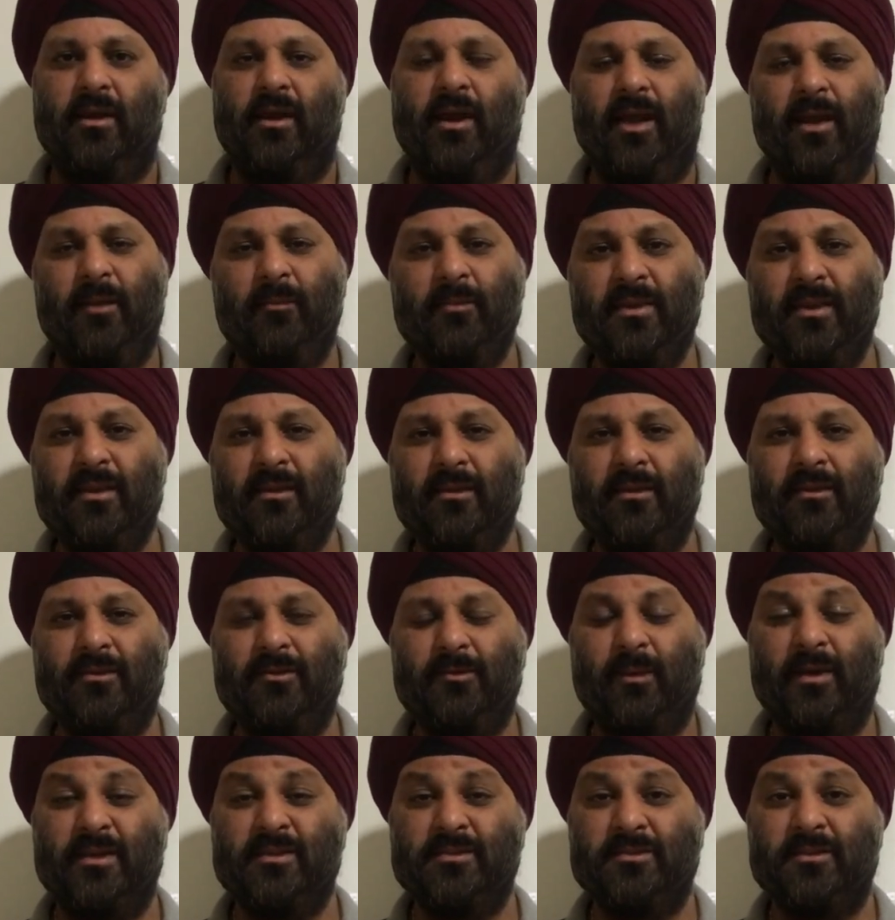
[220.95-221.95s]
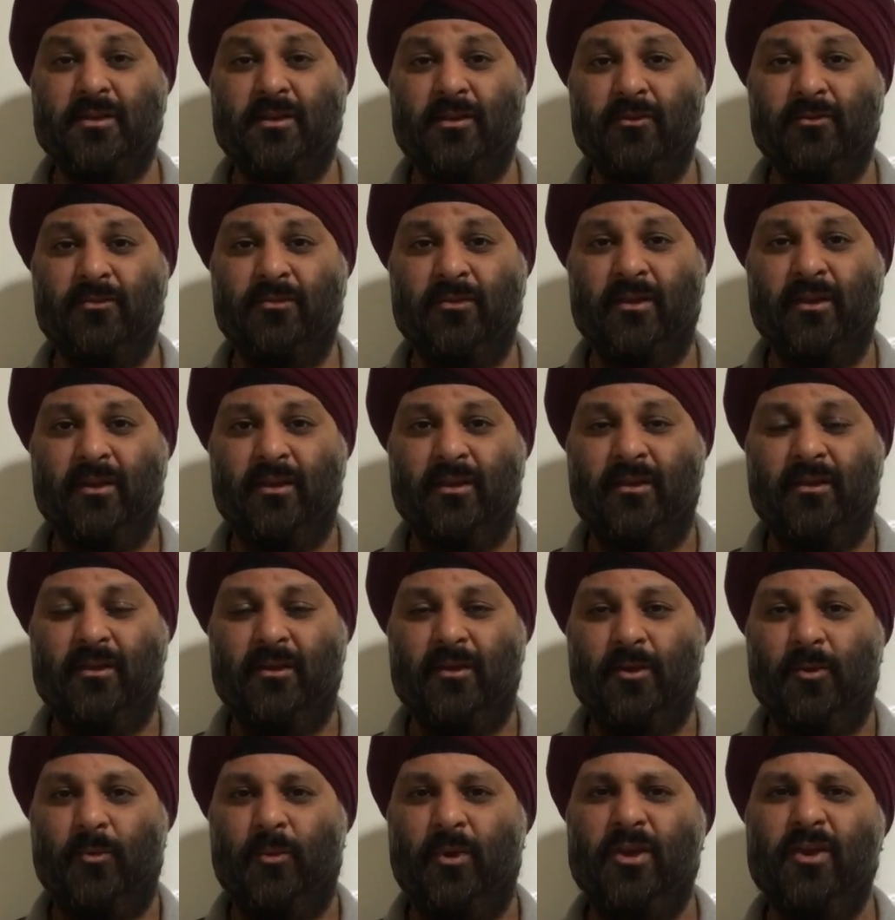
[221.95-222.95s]
I'm thinking to myself,
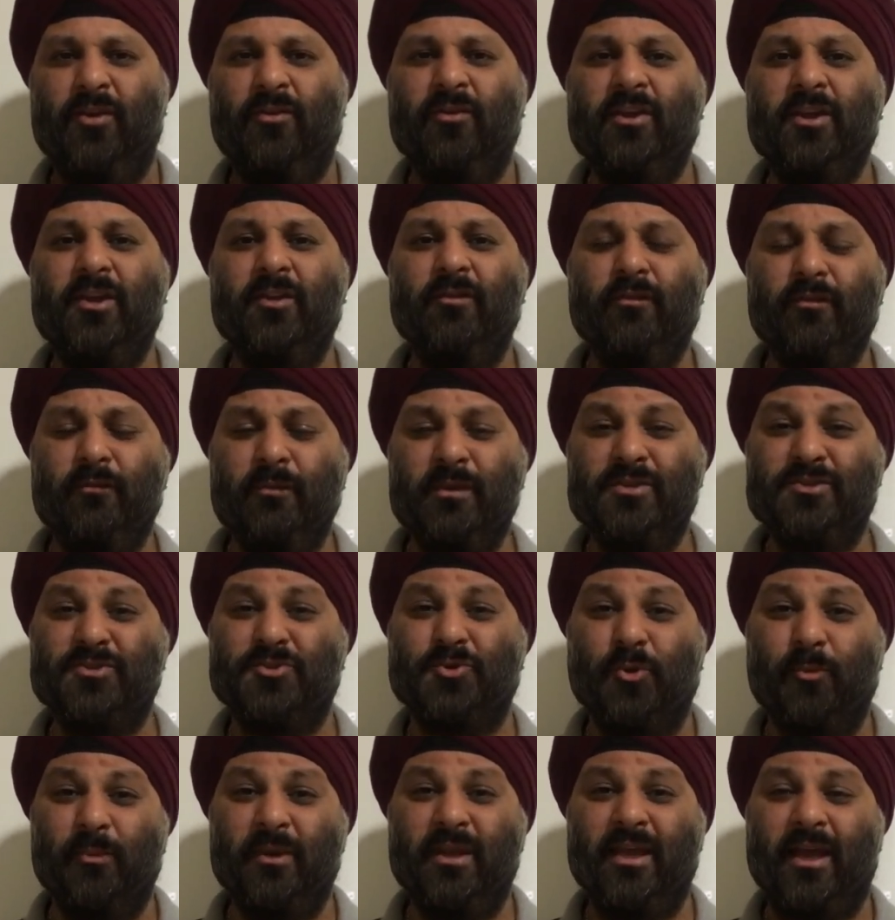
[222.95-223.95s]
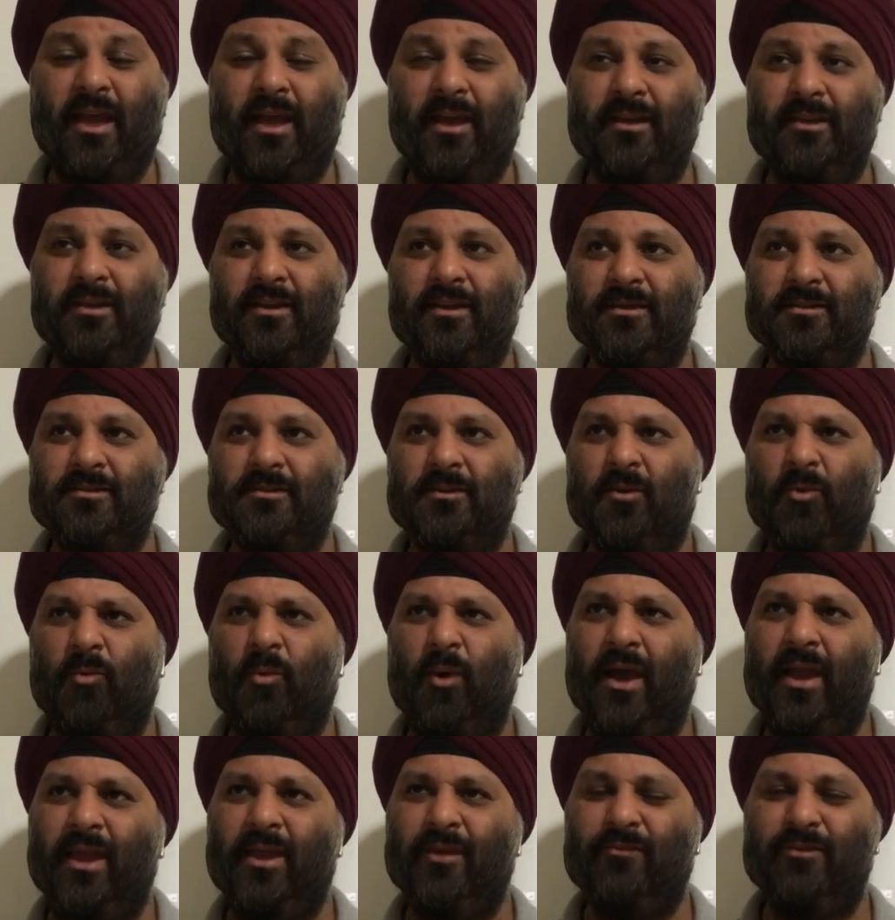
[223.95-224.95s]
well, if you're giving me so many ideas,
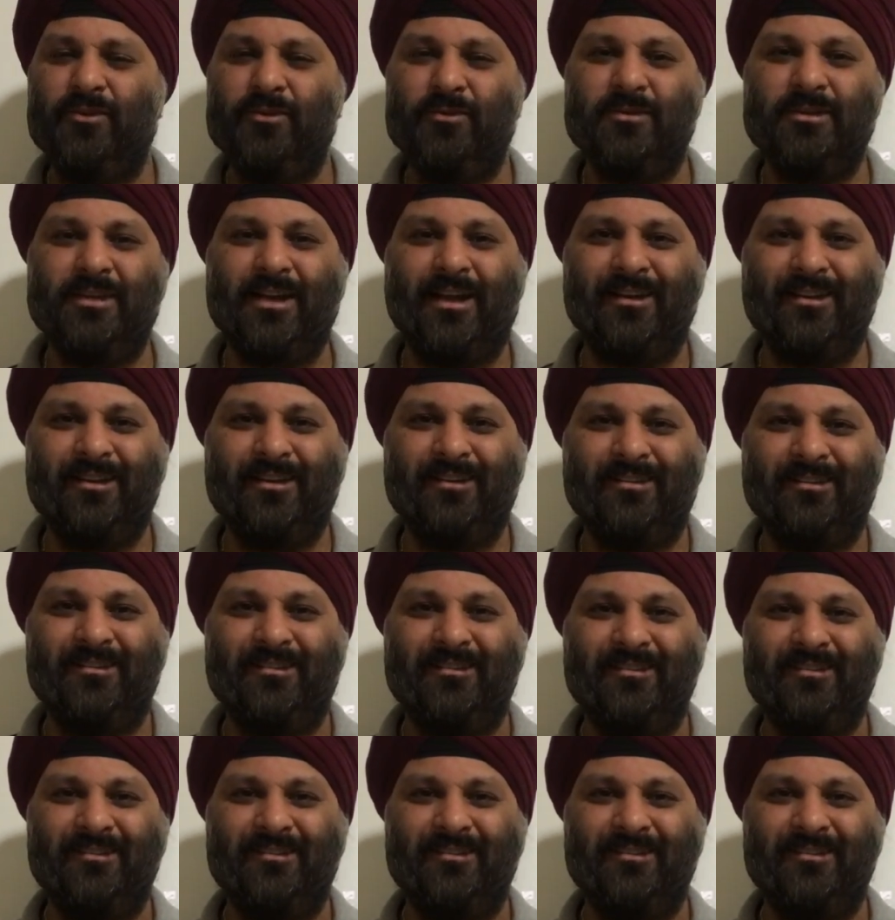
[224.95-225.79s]
why haven't you done it?